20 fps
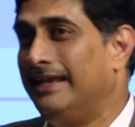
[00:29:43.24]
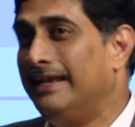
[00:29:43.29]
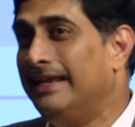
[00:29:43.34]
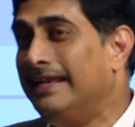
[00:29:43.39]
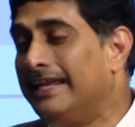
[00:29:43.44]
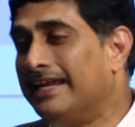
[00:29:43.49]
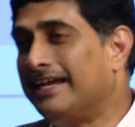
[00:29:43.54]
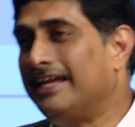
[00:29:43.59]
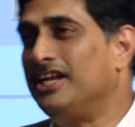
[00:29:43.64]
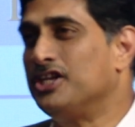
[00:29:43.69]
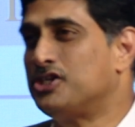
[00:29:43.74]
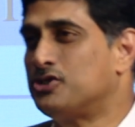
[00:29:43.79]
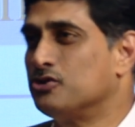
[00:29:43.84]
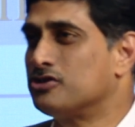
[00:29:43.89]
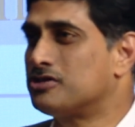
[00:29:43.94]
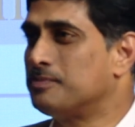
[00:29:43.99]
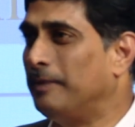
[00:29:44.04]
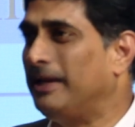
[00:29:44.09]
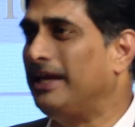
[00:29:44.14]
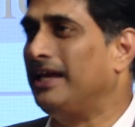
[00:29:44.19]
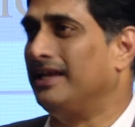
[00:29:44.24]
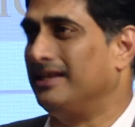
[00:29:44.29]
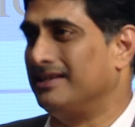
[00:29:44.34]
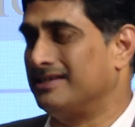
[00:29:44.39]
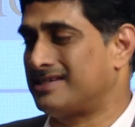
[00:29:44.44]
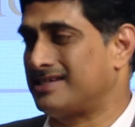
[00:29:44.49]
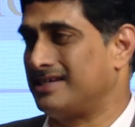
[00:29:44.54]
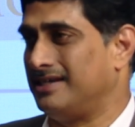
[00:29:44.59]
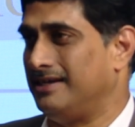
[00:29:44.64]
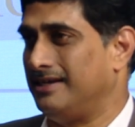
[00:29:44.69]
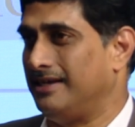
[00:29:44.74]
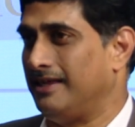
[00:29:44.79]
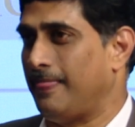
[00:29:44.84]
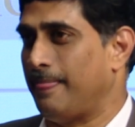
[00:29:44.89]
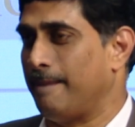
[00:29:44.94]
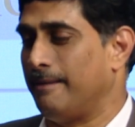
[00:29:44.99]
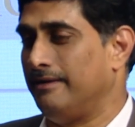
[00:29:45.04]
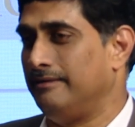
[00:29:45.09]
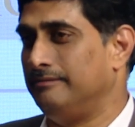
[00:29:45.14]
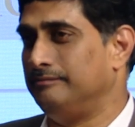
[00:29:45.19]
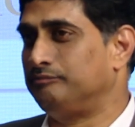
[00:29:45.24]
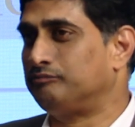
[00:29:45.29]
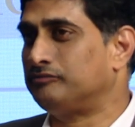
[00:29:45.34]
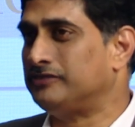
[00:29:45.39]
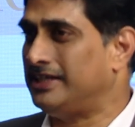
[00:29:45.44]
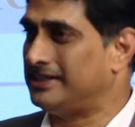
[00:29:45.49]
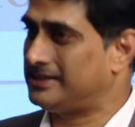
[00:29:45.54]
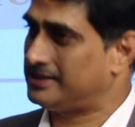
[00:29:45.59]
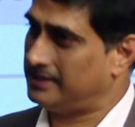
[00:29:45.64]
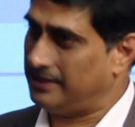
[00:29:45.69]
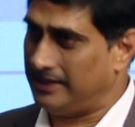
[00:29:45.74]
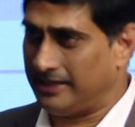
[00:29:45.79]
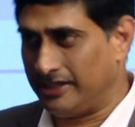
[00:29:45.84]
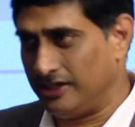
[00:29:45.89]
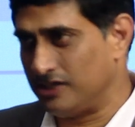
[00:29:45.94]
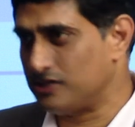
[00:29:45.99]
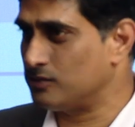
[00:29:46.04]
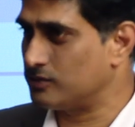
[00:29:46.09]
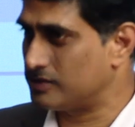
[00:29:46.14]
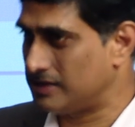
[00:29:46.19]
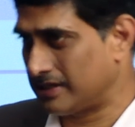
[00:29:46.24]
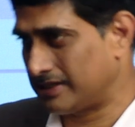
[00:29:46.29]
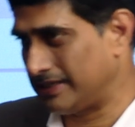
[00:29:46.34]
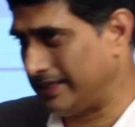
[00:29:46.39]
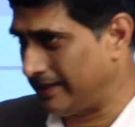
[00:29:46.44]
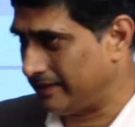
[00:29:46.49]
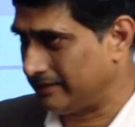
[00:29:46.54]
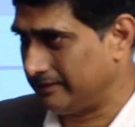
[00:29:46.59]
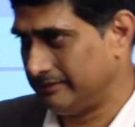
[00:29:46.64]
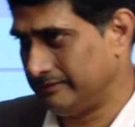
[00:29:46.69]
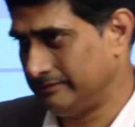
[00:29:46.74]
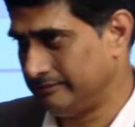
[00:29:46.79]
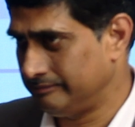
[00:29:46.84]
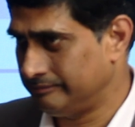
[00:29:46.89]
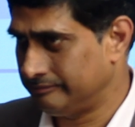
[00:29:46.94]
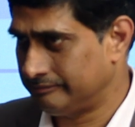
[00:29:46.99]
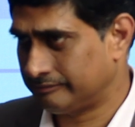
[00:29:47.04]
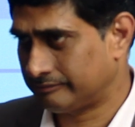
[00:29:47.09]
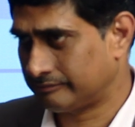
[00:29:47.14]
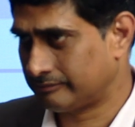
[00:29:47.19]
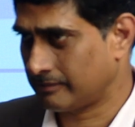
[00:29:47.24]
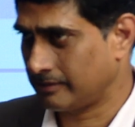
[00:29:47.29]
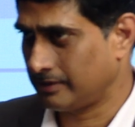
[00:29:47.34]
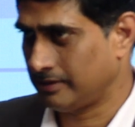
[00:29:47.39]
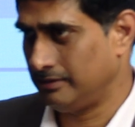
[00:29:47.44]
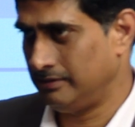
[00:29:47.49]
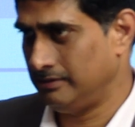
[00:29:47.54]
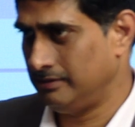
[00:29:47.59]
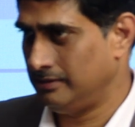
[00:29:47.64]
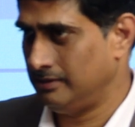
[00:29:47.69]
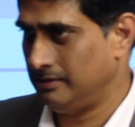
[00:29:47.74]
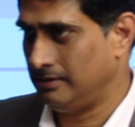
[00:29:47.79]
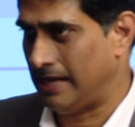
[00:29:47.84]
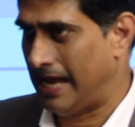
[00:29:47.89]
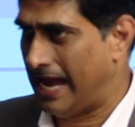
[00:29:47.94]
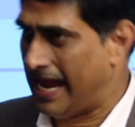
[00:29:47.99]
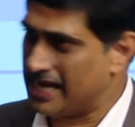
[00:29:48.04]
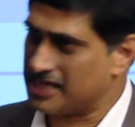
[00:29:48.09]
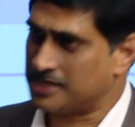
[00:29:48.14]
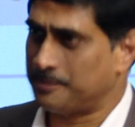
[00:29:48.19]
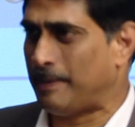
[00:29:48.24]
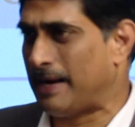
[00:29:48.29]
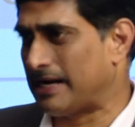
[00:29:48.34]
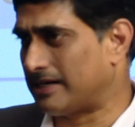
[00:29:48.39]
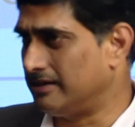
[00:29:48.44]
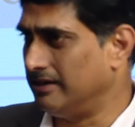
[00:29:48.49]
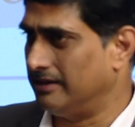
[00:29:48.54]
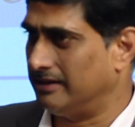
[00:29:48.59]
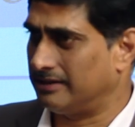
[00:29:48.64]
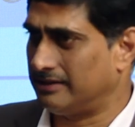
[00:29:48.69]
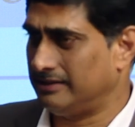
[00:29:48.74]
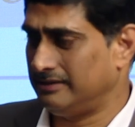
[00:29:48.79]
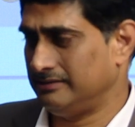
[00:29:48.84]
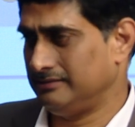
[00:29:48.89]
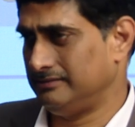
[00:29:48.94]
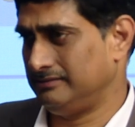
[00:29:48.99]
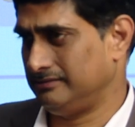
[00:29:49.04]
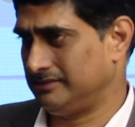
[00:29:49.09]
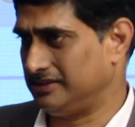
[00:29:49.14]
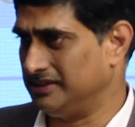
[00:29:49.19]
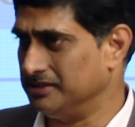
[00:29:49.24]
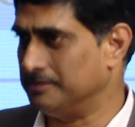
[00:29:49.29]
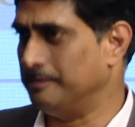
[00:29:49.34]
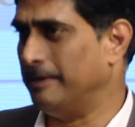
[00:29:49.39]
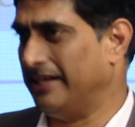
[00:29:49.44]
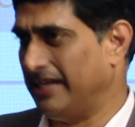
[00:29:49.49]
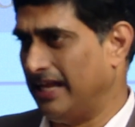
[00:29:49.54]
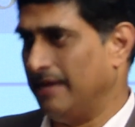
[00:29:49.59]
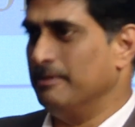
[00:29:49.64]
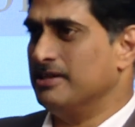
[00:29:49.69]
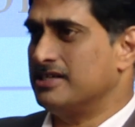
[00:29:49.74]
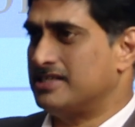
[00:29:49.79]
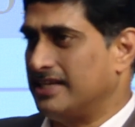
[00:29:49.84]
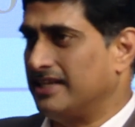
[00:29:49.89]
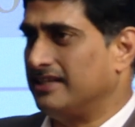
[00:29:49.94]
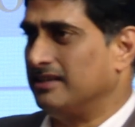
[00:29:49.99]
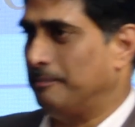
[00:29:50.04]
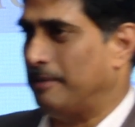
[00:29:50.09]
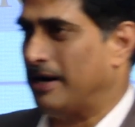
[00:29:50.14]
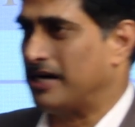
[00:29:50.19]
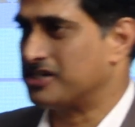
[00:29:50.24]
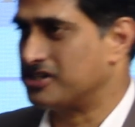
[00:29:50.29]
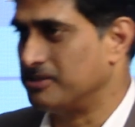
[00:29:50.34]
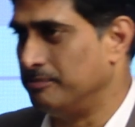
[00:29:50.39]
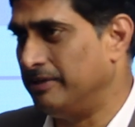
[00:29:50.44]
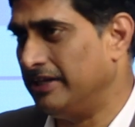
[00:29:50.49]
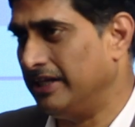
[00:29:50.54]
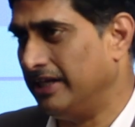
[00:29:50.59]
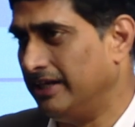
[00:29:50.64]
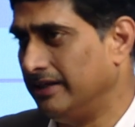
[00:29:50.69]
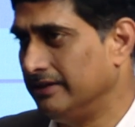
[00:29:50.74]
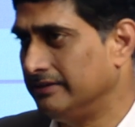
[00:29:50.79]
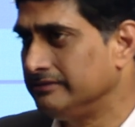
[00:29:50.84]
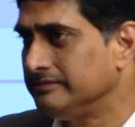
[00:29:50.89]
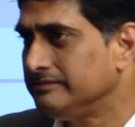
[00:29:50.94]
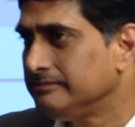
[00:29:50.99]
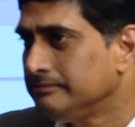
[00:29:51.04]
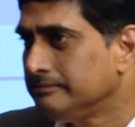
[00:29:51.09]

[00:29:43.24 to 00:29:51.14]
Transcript: Legal issues means, yes, legal issues are there. As partner, since my name is there in the partnership deed,